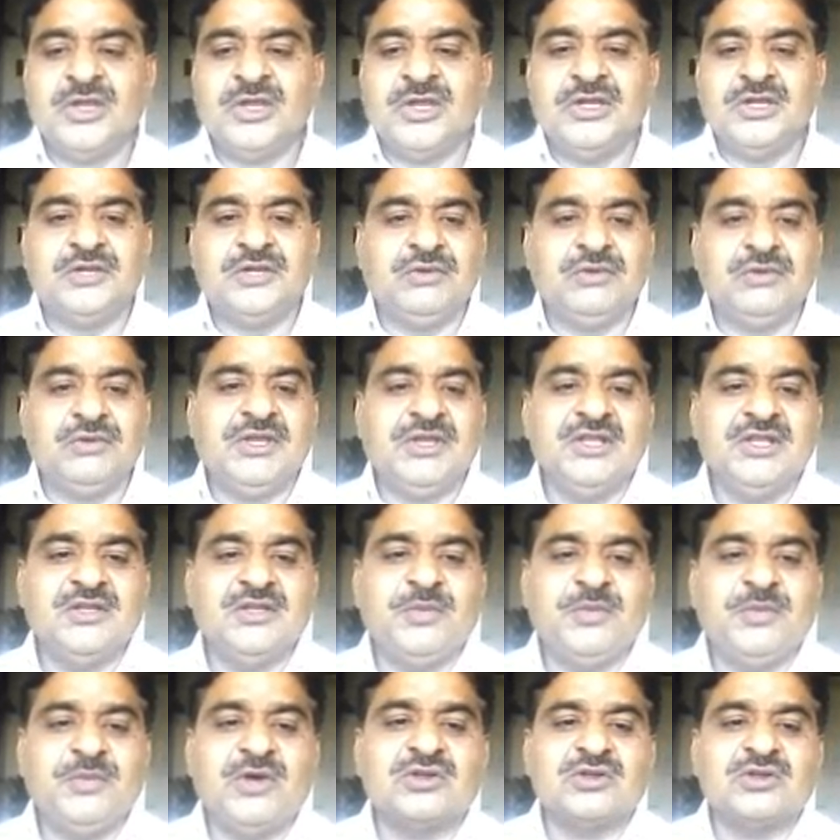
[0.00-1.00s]
Equating
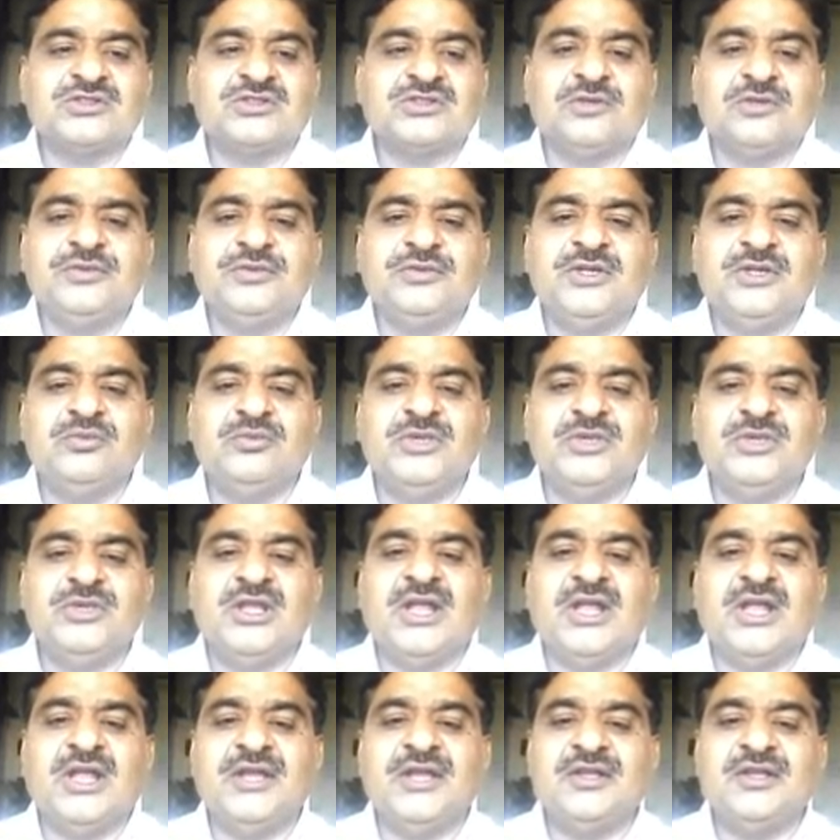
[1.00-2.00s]
the powers of M,
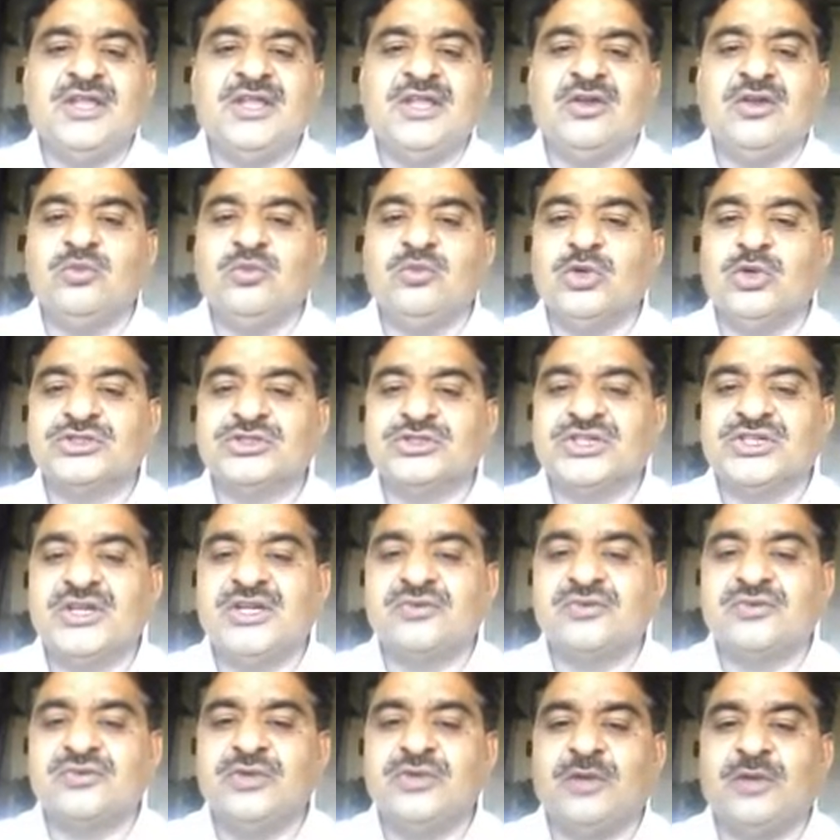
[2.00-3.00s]
L and T on both
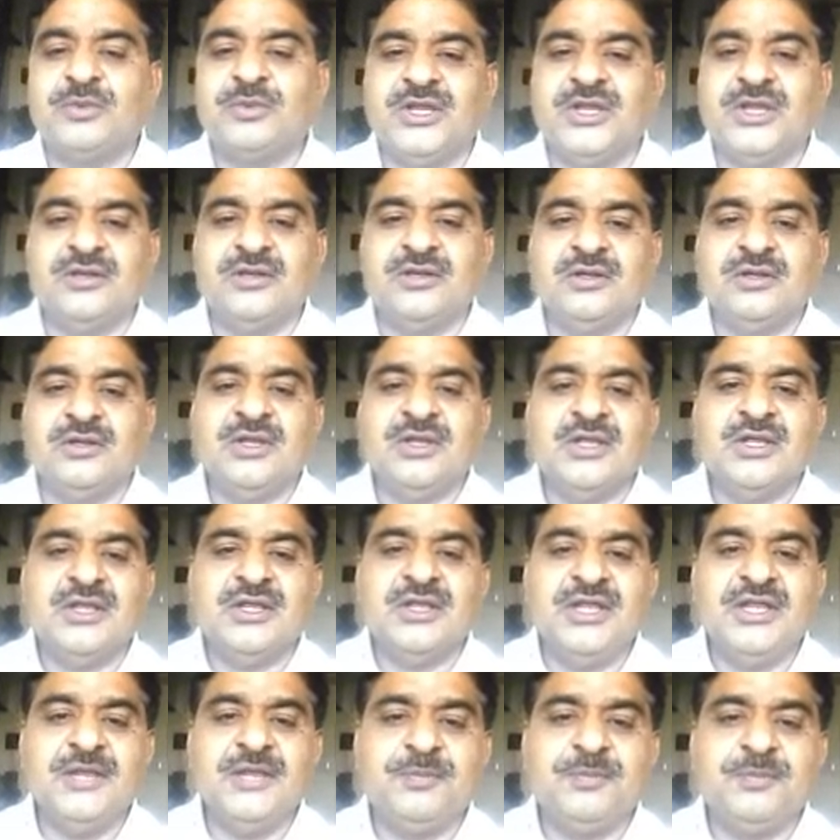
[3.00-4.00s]
sides, we obtain
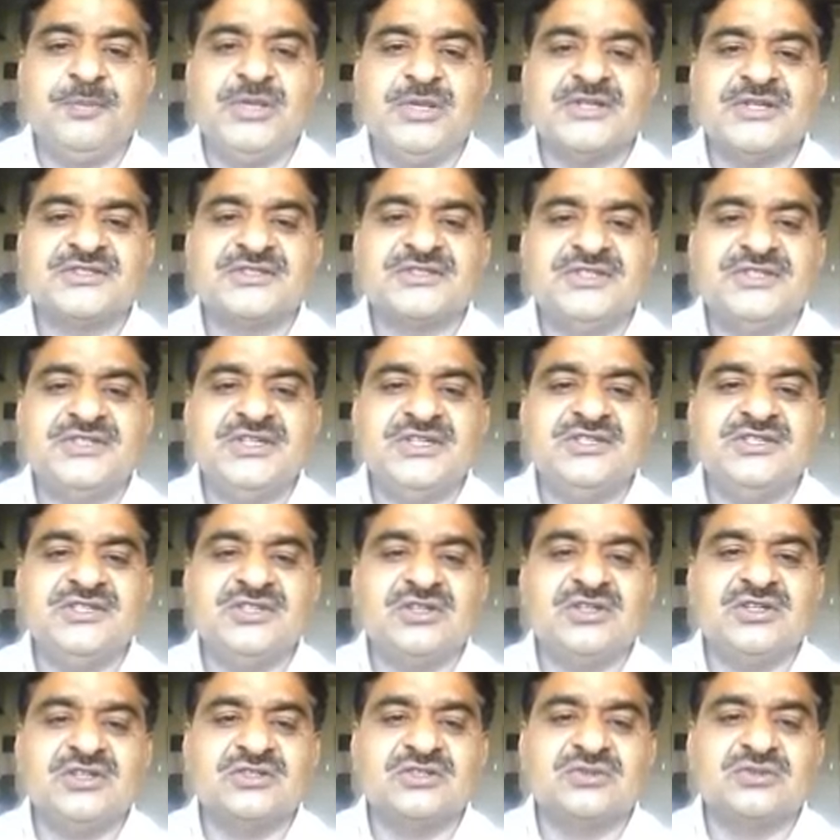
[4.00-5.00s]
A plus C is
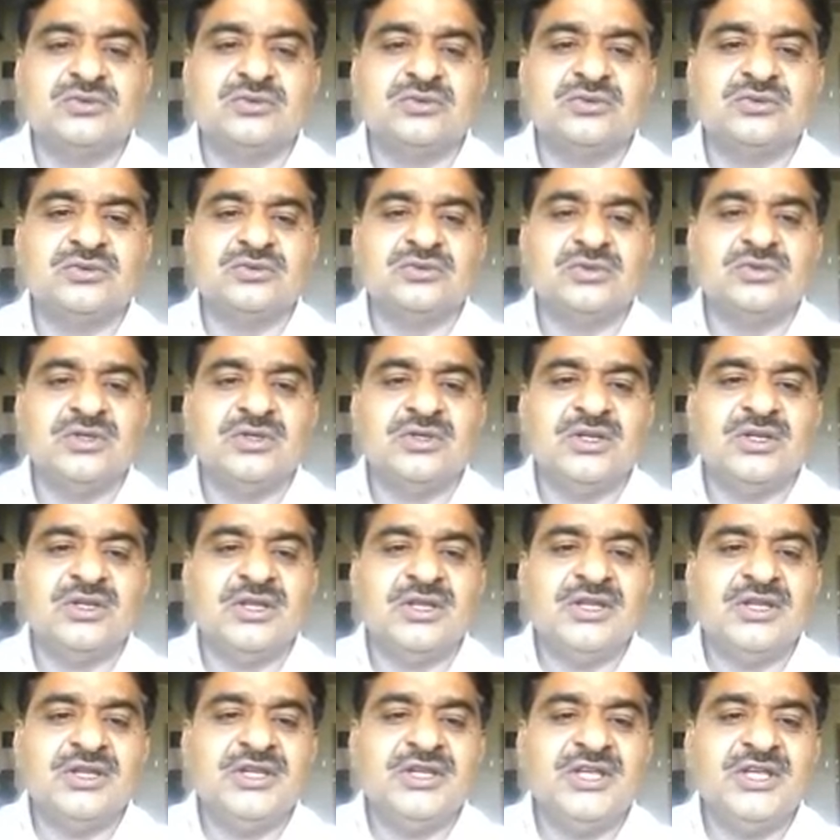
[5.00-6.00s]
equal to,
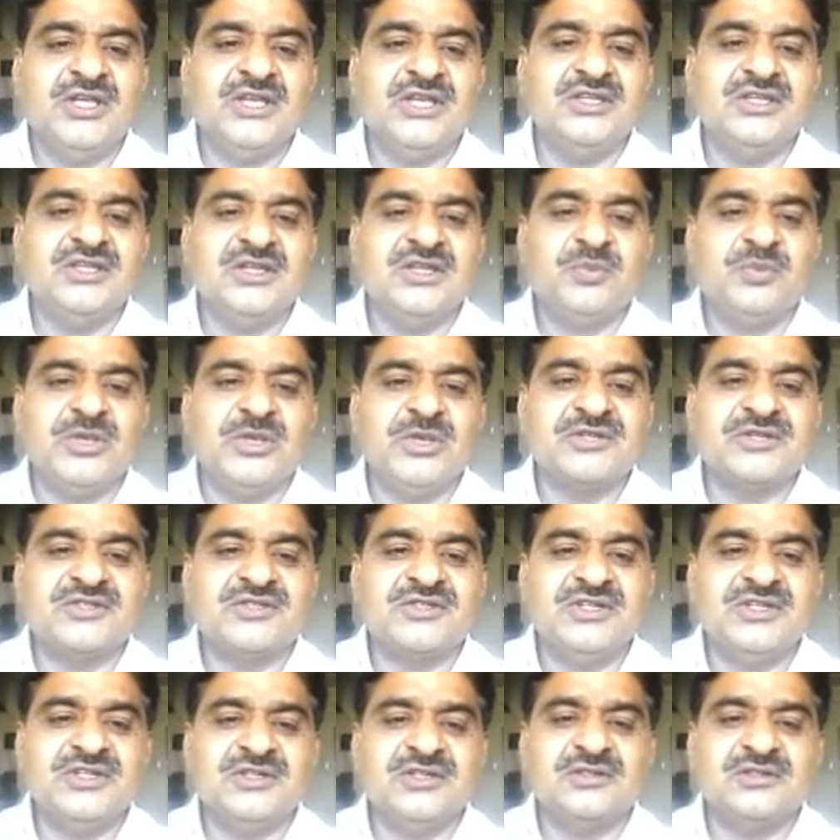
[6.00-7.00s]
here is A plus
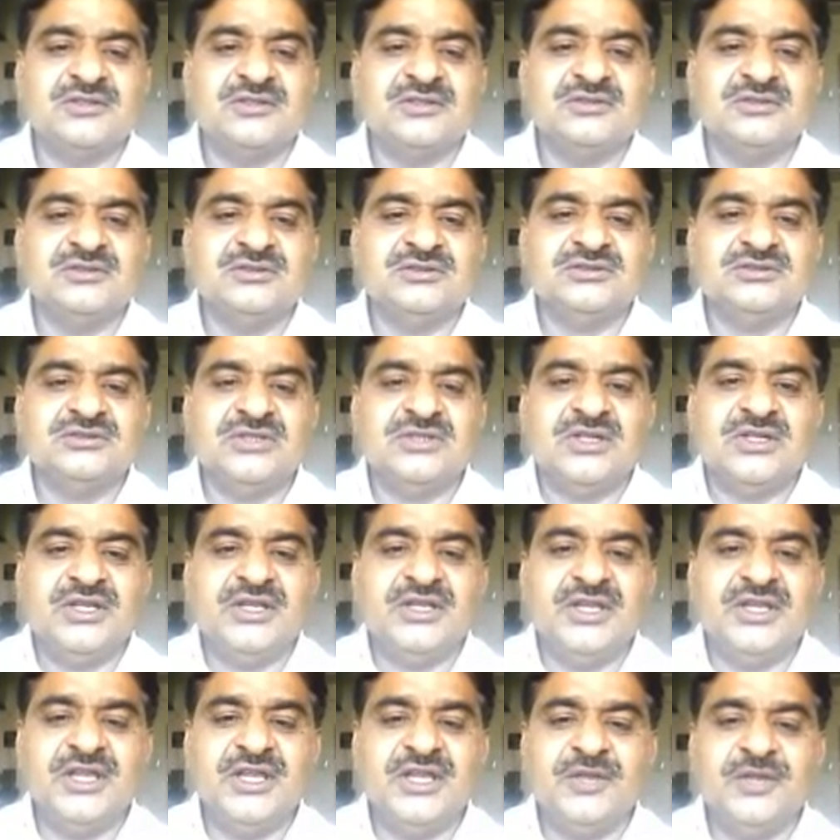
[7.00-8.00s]
C.
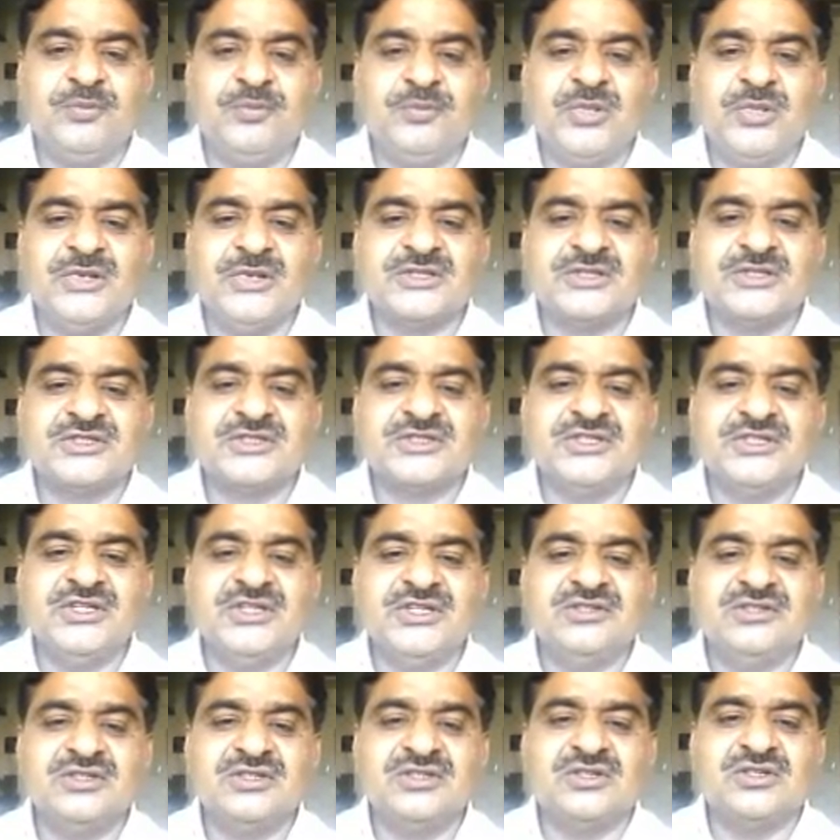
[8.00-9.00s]
A plus
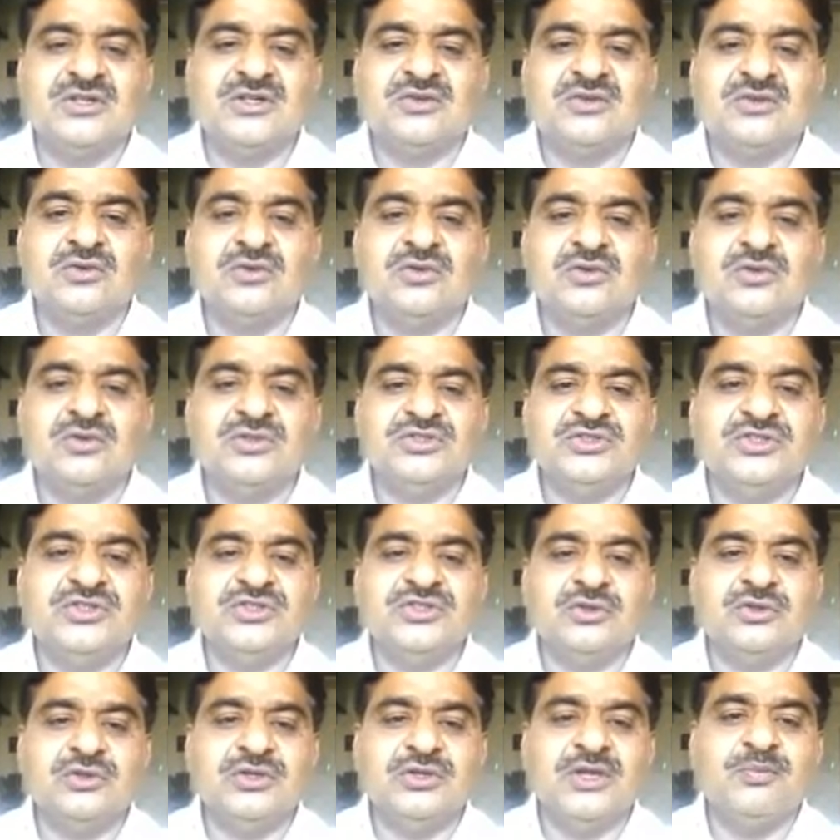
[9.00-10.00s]
C is equal to
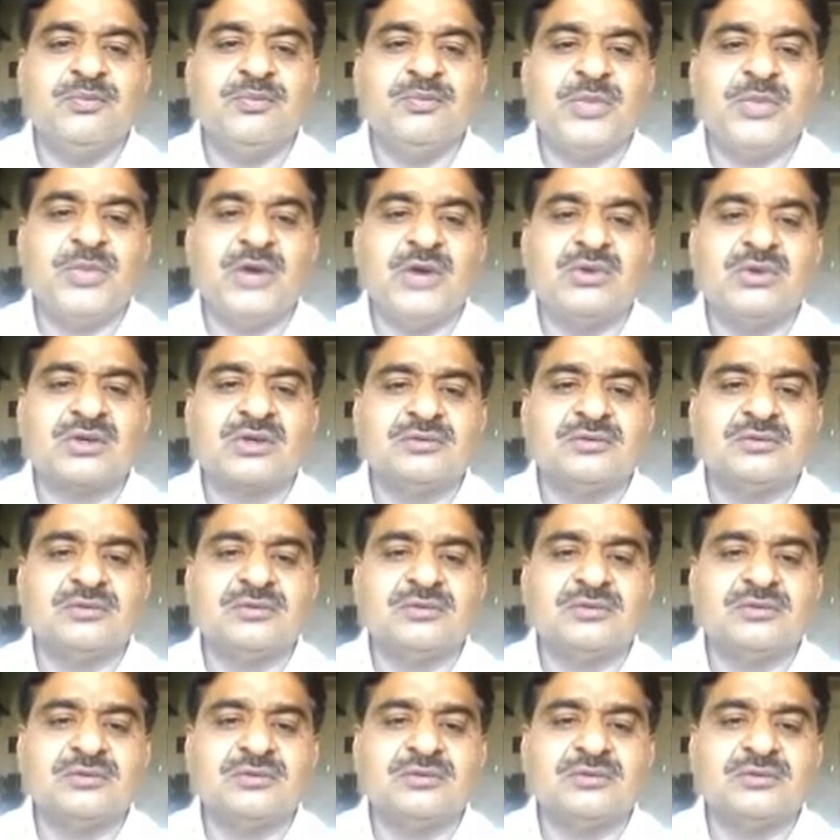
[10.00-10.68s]
0, M power.